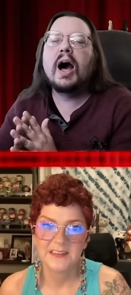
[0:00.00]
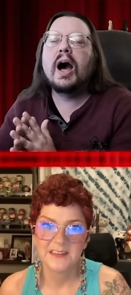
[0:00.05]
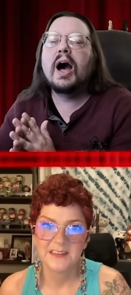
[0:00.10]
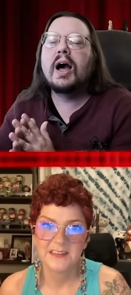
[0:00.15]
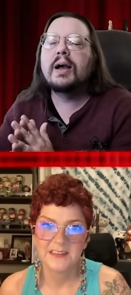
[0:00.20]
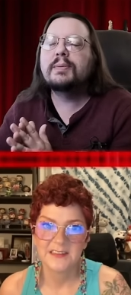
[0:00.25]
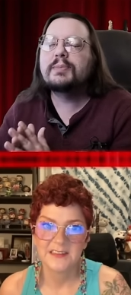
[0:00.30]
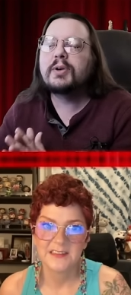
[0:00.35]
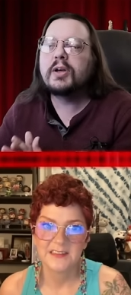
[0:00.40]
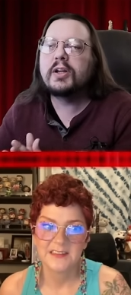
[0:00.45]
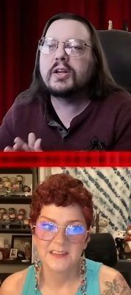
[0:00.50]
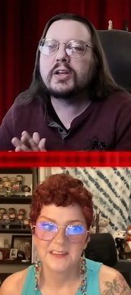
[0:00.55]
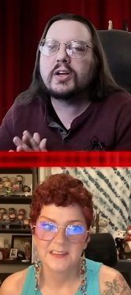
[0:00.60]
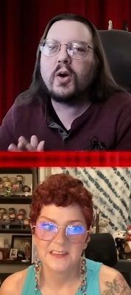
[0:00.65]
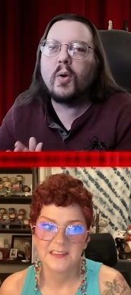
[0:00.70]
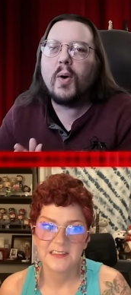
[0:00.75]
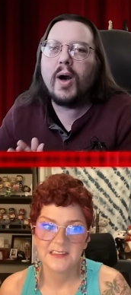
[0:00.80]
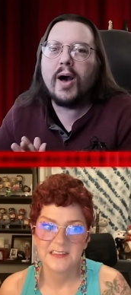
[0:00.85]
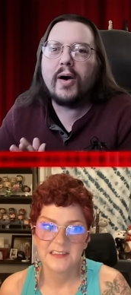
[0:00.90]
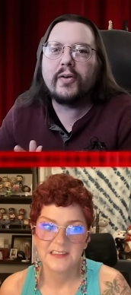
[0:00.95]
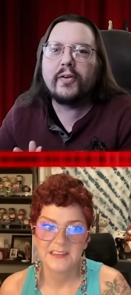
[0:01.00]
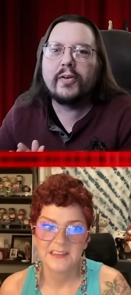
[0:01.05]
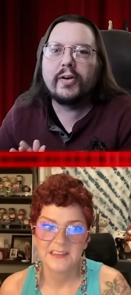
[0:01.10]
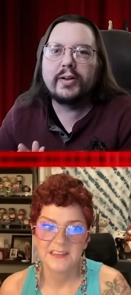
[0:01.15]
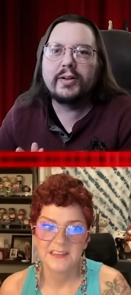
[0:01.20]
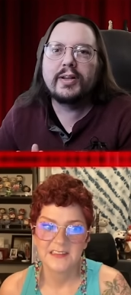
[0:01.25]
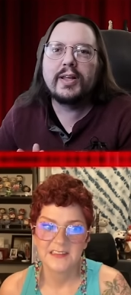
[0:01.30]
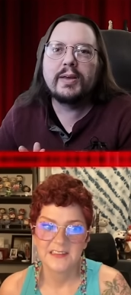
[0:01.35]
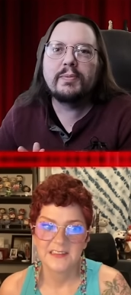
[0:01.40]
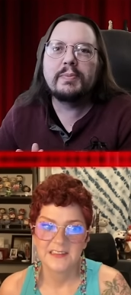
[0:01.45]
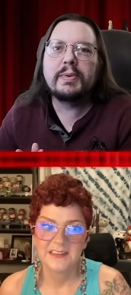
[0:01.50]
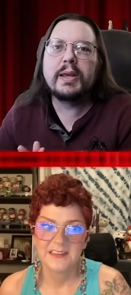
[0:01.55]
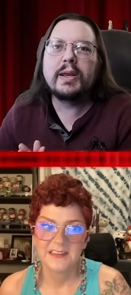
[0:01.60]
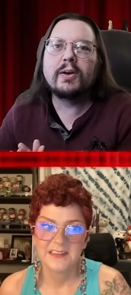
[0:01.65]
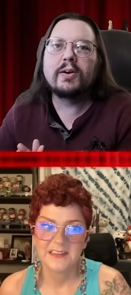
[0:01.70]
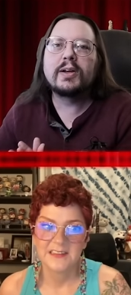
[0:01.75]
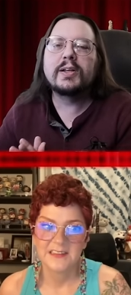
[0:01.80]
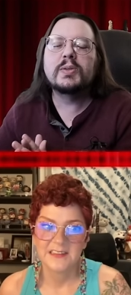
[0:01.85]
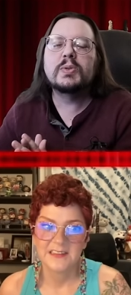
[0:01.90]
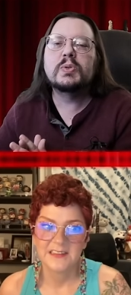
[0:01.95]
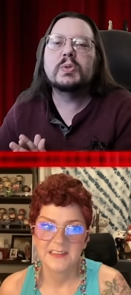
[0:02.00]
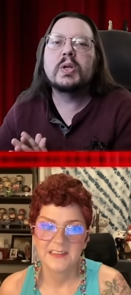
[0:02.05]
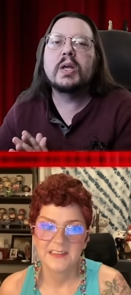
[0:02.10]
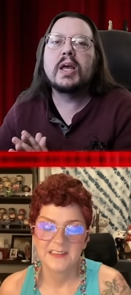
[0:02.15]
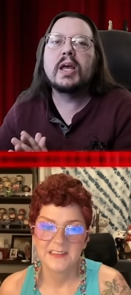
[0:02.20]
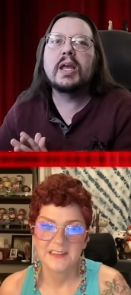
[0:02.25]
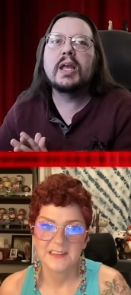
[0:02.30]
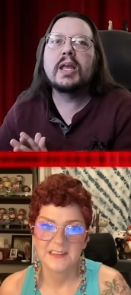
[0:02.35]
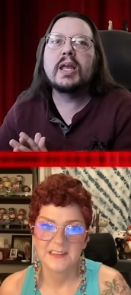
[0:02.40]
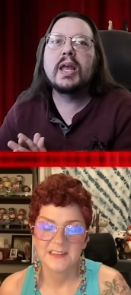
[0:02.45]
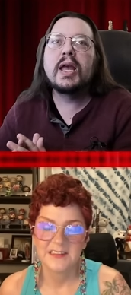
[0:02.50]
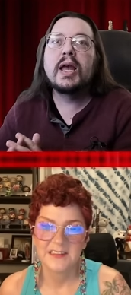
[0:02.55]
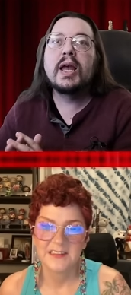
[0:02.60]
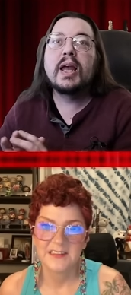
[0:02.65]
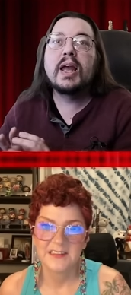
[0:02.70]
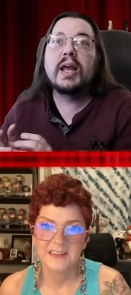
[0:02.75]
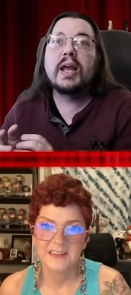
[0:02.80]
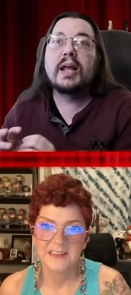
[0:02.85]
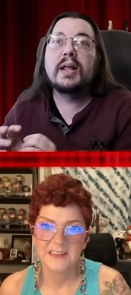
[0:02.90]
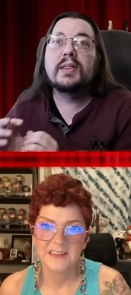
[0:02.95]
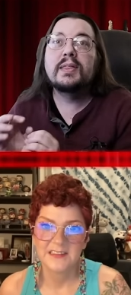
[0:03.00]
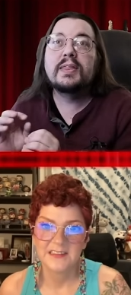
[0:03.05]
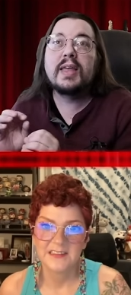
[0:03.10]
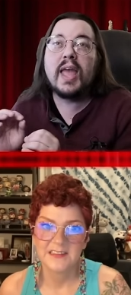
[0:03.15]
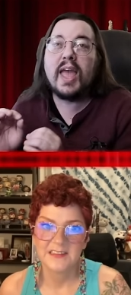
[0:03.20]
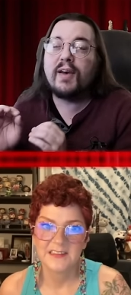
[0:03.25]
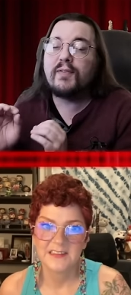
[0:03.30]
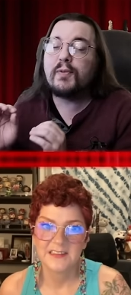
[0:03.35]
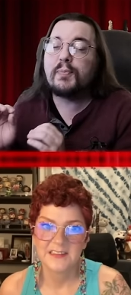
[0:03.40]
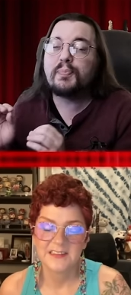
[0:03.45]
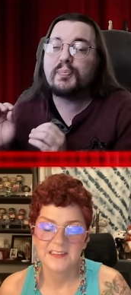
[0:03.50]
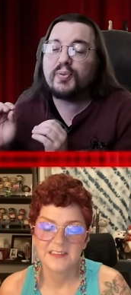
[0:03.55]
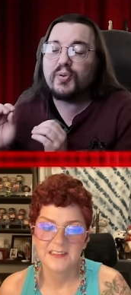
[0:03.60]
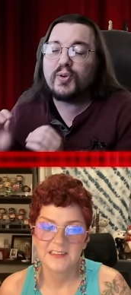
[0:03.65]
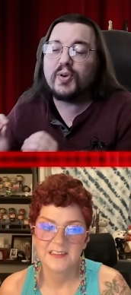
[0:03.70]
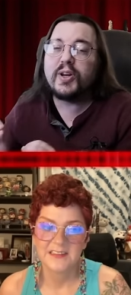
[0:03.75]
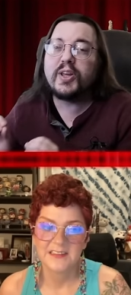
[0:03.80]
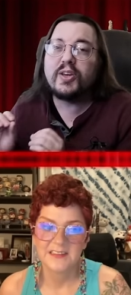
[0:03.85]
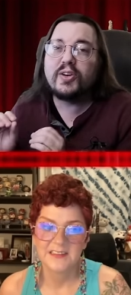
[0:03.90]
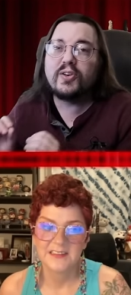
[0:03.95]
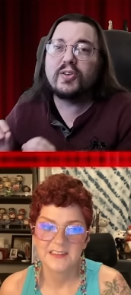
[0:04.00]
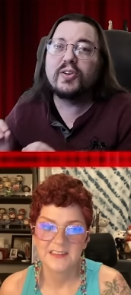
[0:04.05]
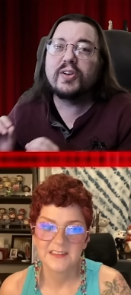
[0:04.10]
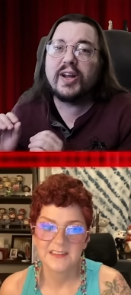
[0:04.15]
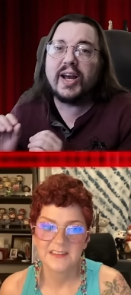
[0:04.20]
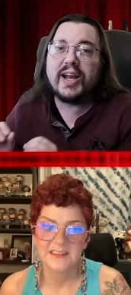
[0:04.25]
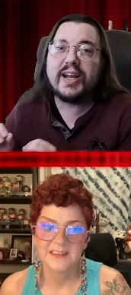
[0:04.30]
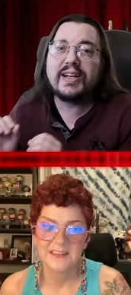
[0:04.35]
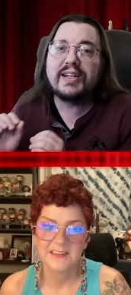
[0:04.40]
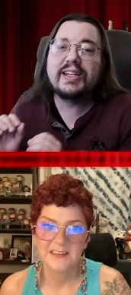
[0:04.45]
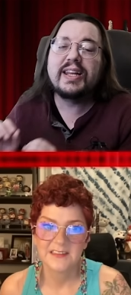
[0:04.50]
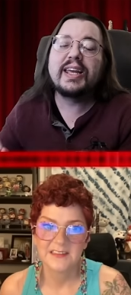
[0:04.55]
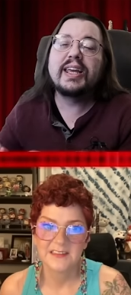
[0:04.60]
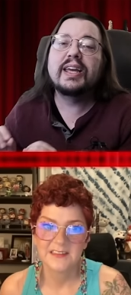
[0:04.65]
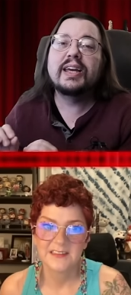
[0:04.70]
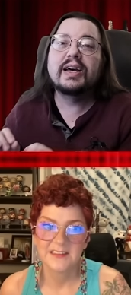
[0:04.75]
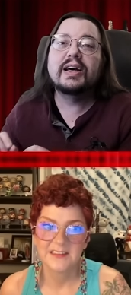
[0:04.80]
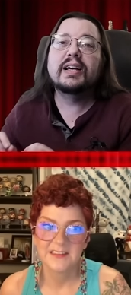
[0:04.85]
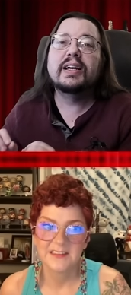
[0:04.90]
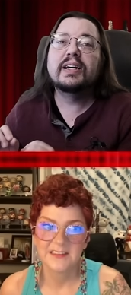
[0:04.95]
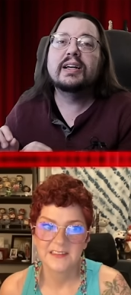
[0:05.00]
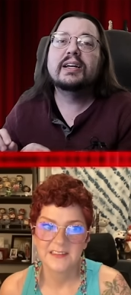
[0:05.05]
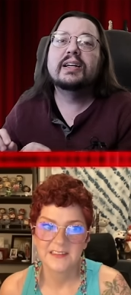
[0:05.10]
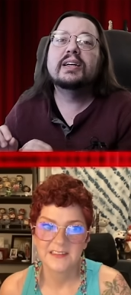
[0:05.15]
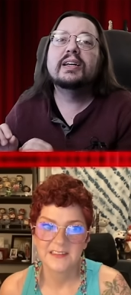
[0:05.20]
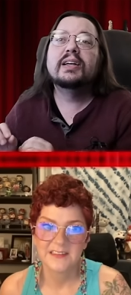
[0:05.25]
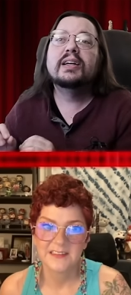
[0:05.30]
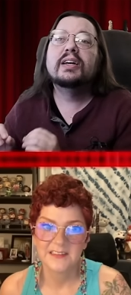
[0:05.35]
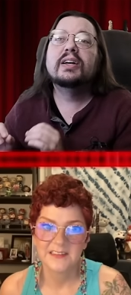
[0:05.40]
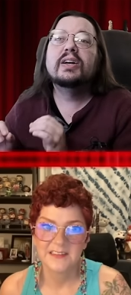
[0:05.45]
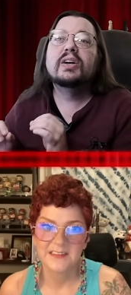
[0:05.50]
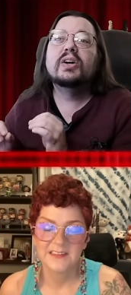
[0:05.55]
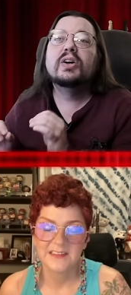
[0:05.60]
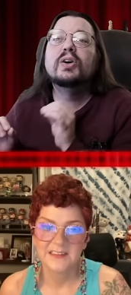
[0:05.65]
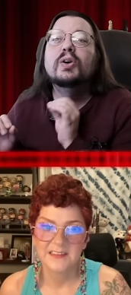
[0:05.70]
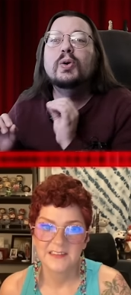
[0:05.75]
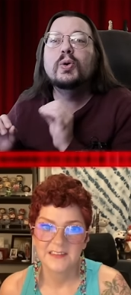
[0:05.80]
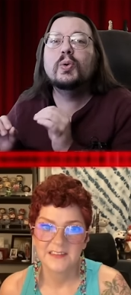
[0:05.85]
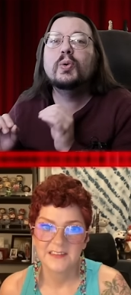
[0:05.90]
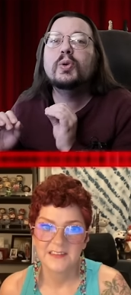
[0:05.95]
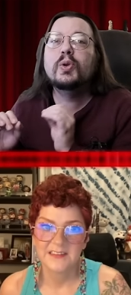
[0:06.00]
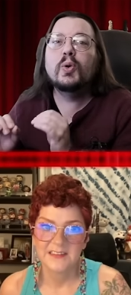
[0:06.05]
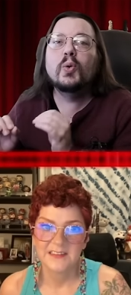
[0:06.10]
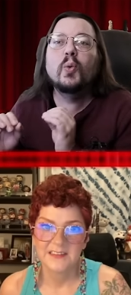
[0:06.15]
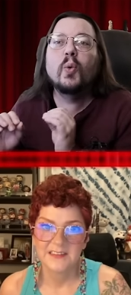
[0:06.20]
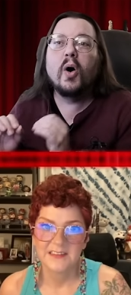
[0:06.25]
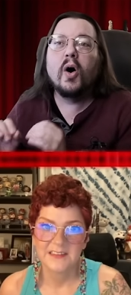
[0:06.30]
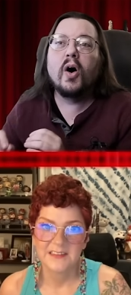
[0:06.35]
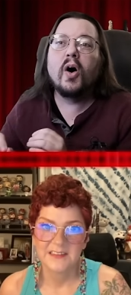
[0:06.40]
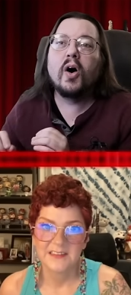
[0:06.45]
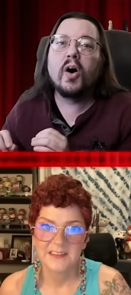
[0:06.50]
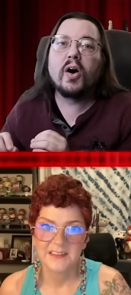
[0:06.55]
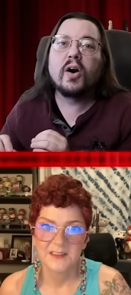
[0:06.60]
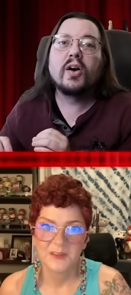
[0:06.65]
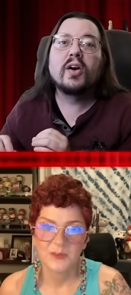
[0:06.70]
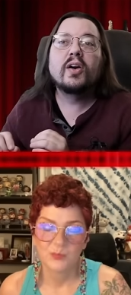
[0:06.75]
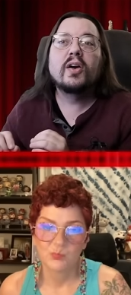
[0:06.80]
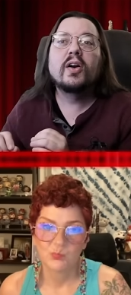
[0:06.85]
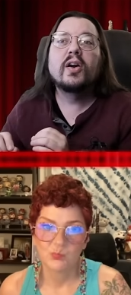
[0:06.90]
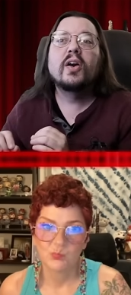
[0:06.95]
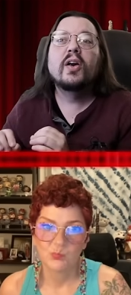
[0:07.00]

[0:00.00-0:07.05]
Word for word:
Speaker 1: I'm going to go out on a limb here and say they have a pretty good idea who you are